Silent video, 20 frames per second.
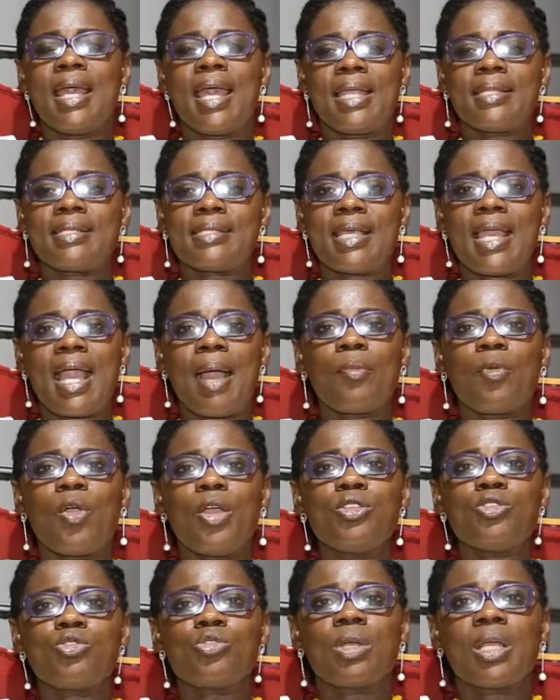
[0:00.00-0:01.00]
and say, I'm
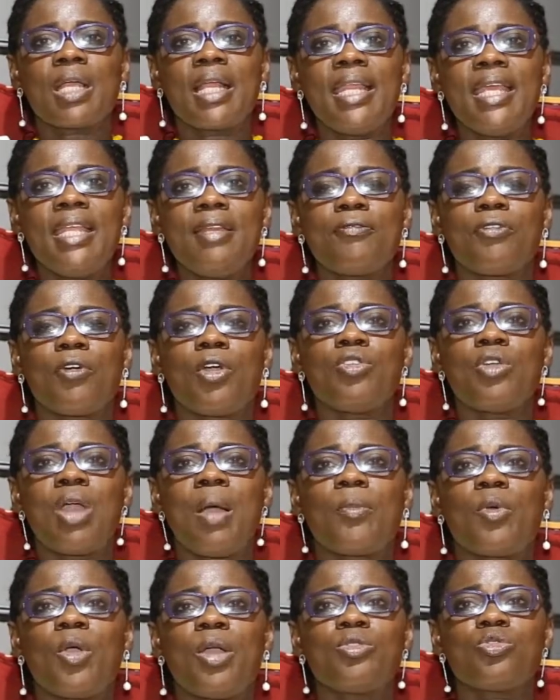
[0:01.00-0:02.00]
going to clean for you,
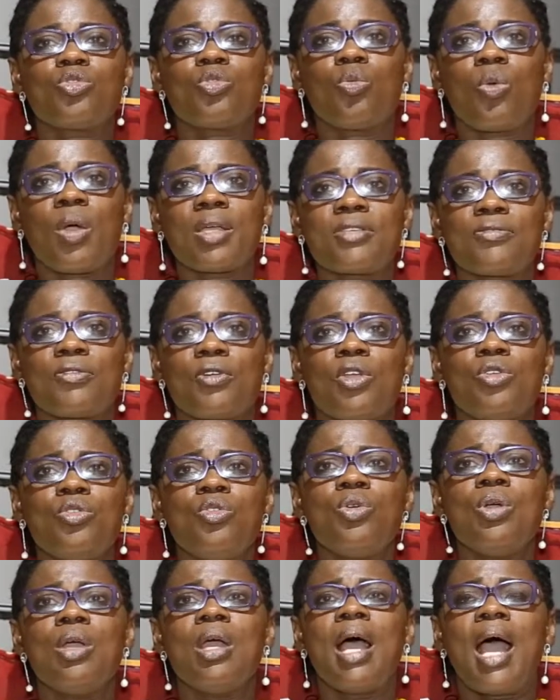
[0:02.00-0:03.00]
I'm going to wash for
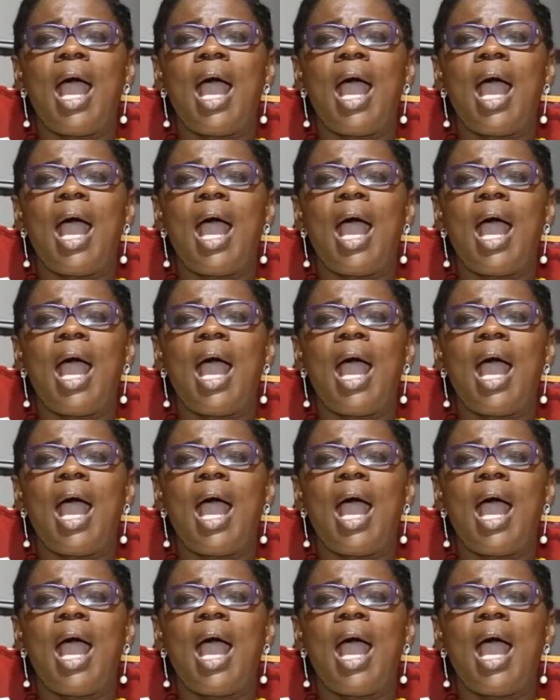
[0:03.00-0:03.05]
you,